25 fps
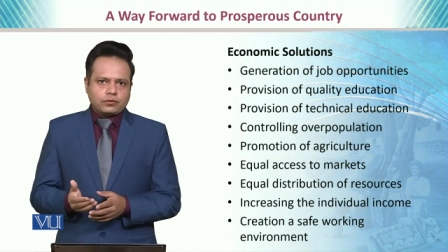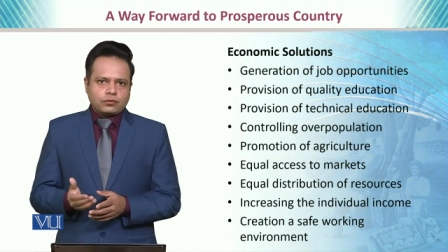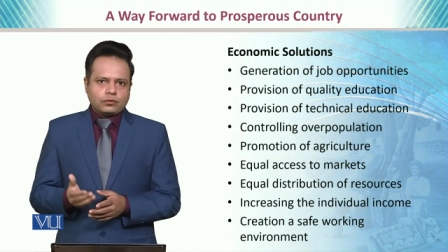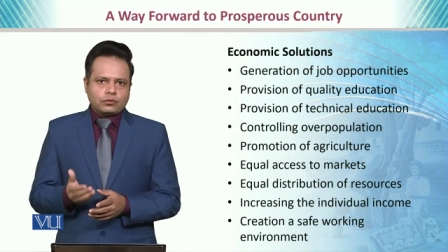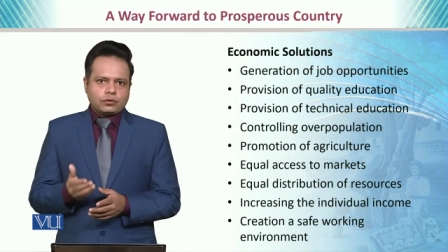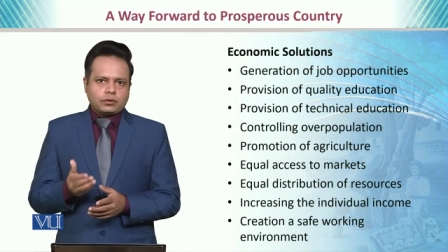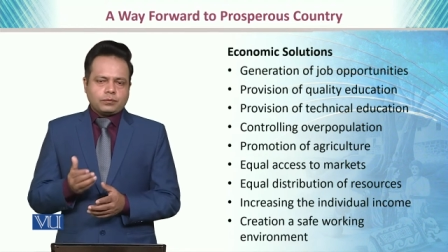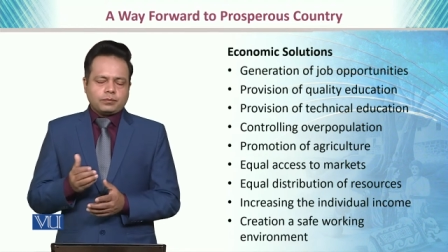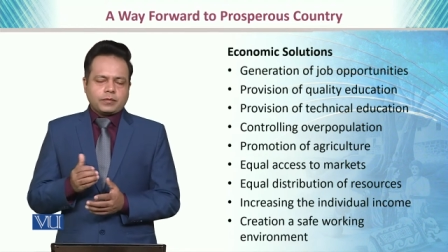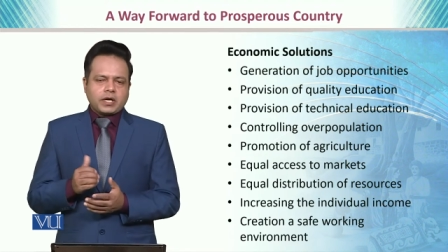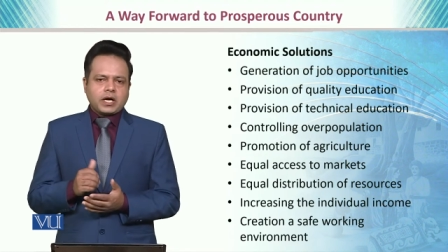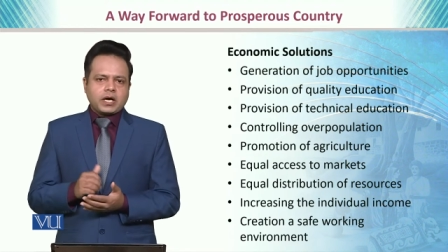
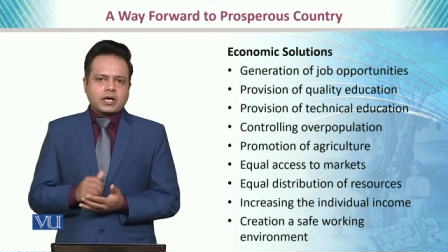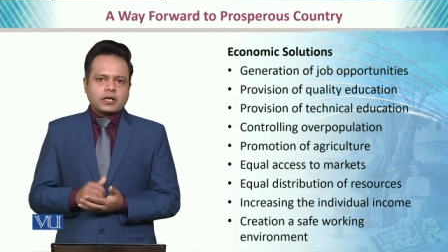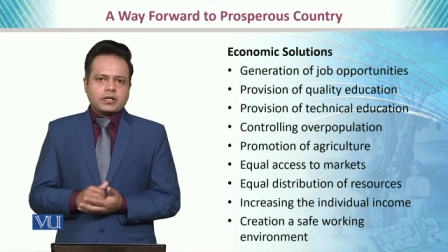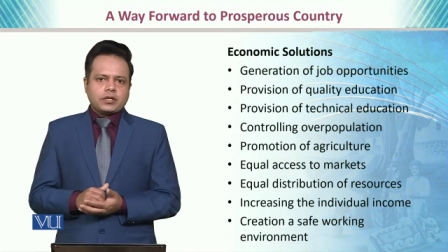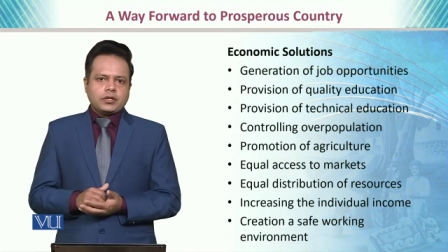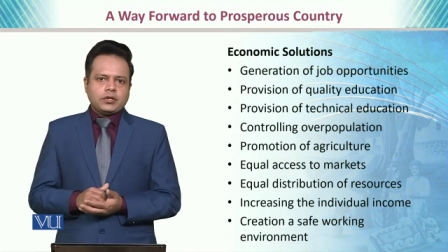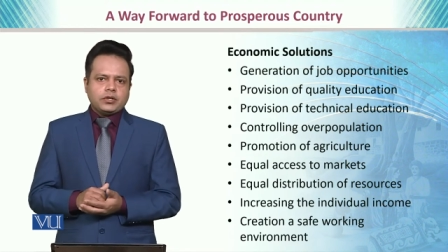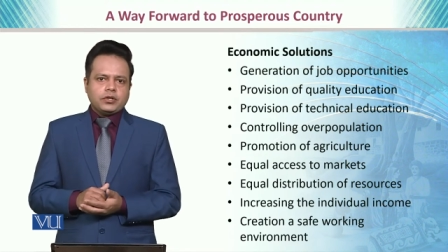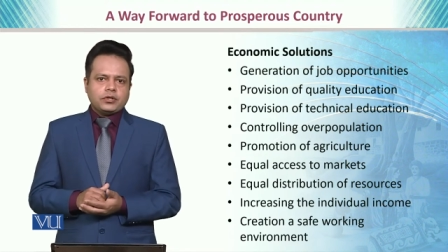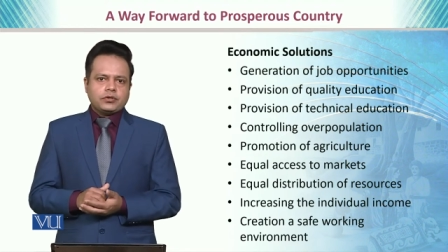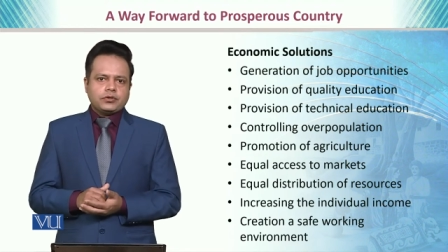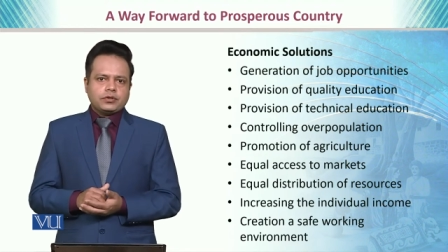to the
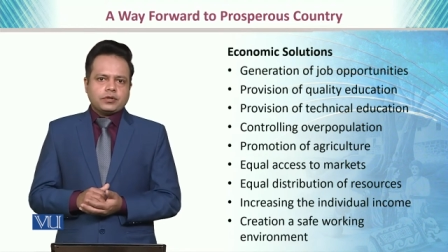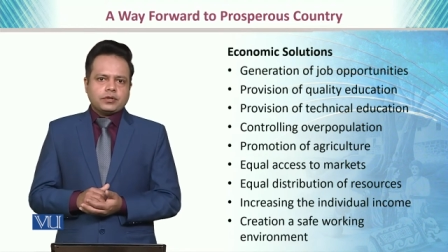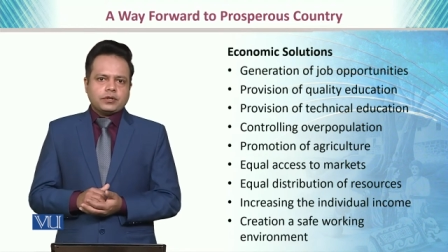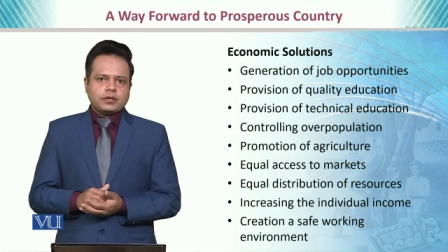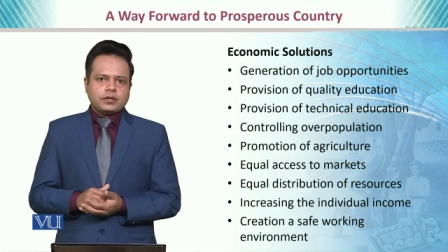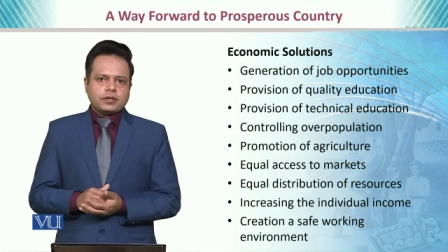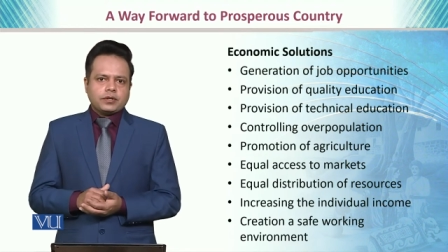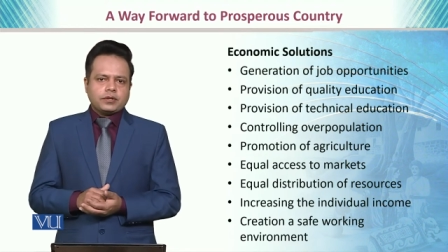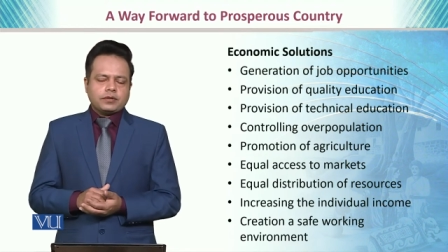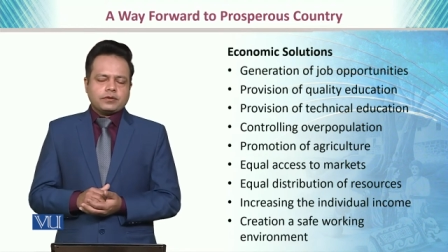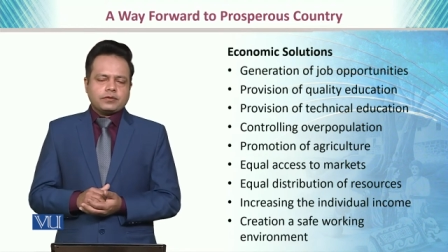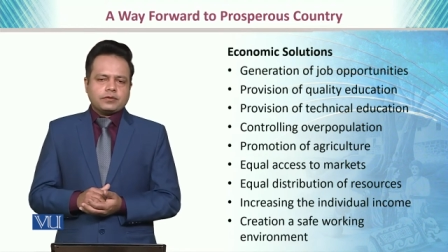market
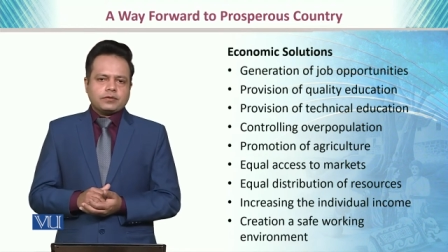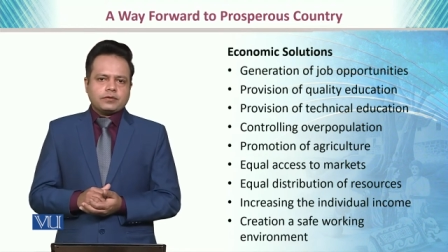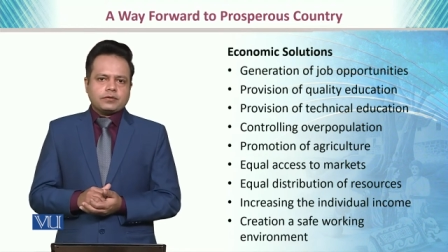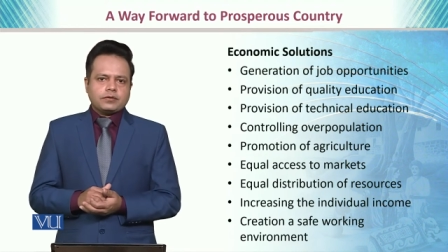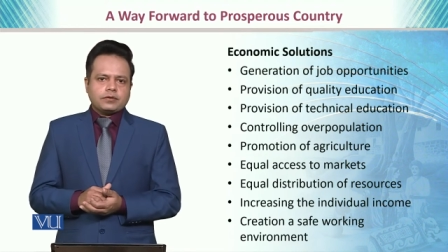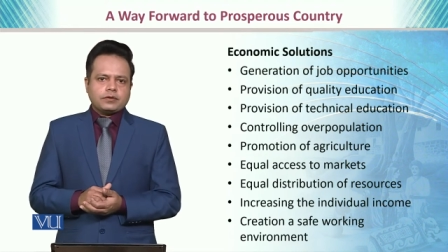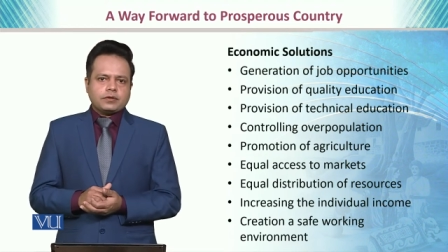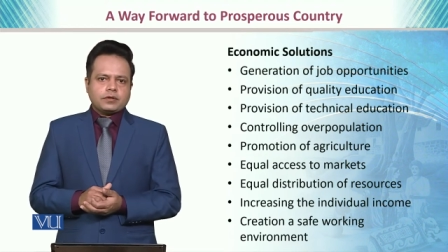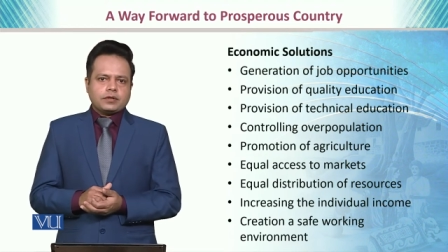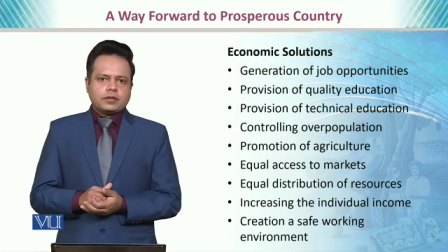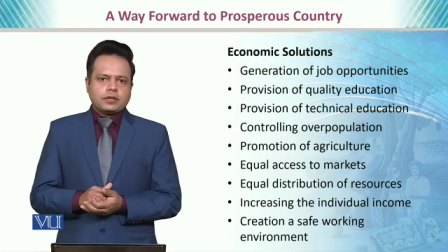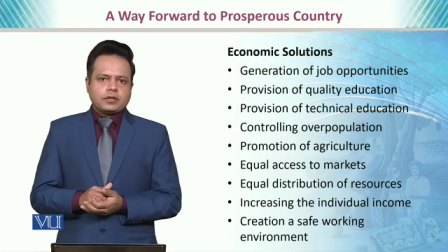
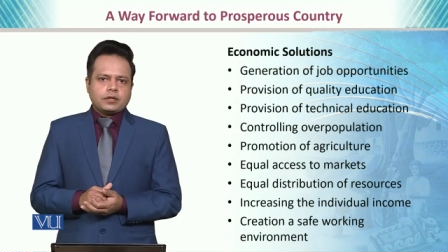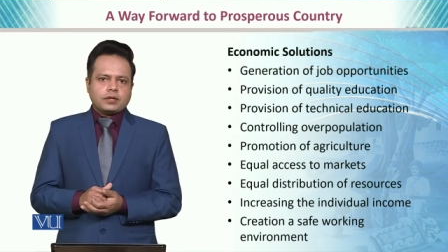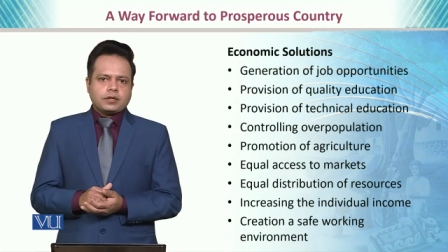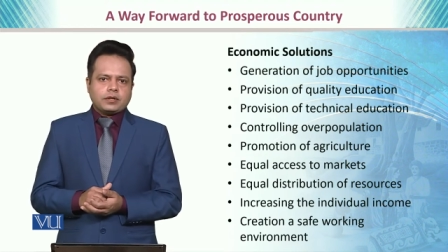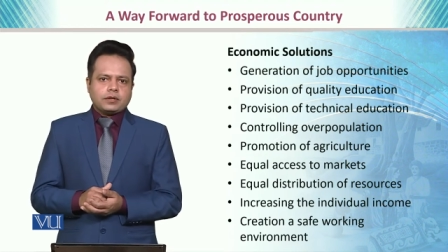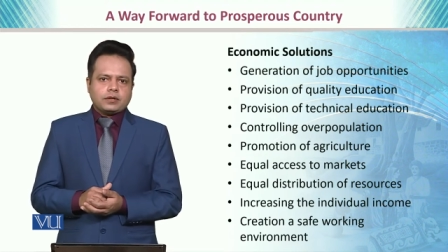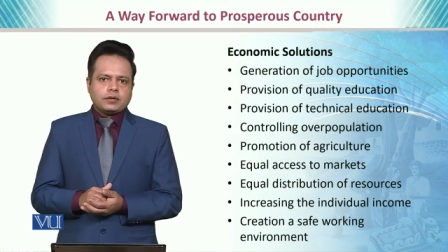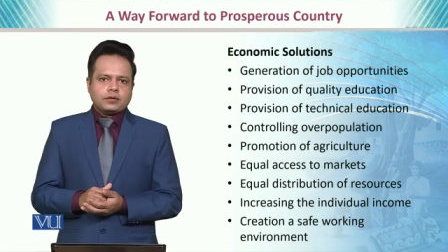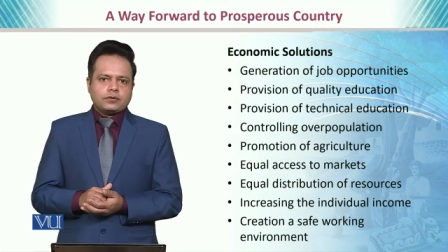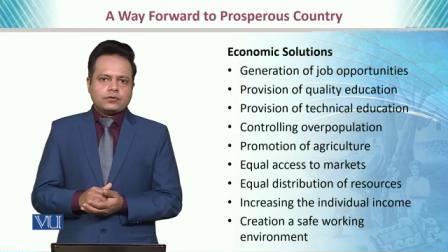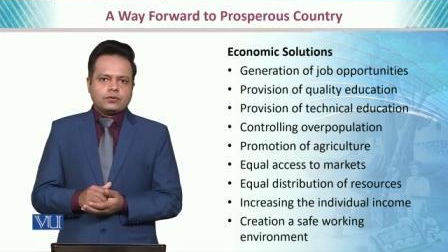is uh,